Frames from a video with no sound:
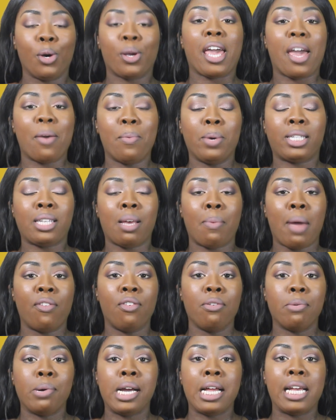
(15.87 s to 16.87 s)
Okay, what's up
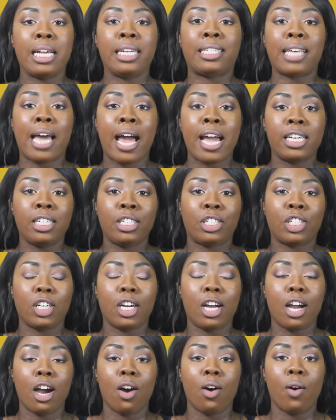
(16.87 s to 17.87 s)
everyone? It's
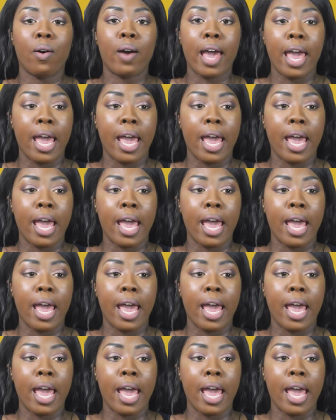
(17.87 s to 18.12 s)
Ayesha Go,